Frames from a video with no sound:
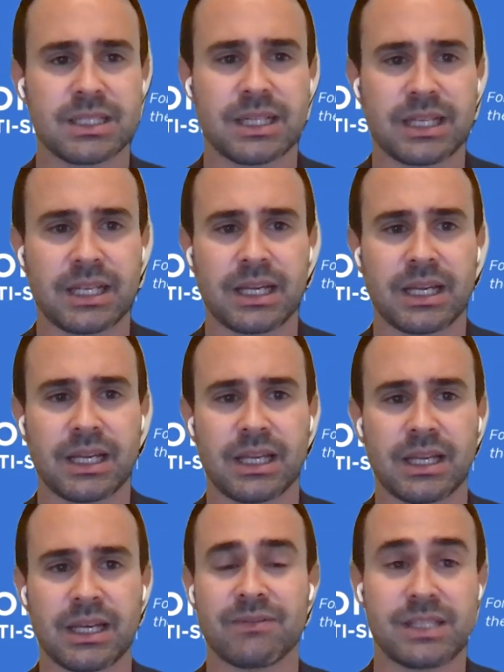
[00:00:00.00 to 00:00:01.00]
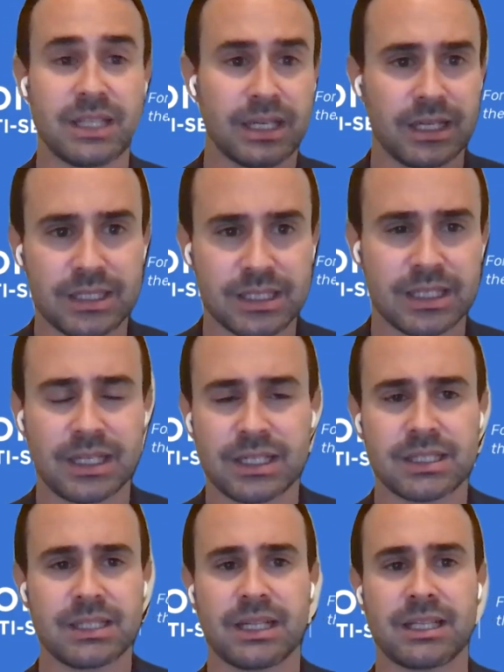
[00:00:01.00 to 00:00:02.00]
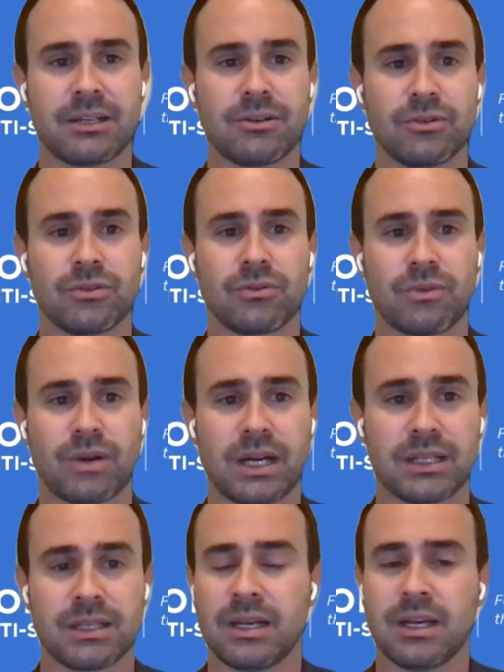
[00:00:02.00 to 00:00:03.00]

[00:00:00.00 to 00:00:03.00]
that they have singing skills, that they know to write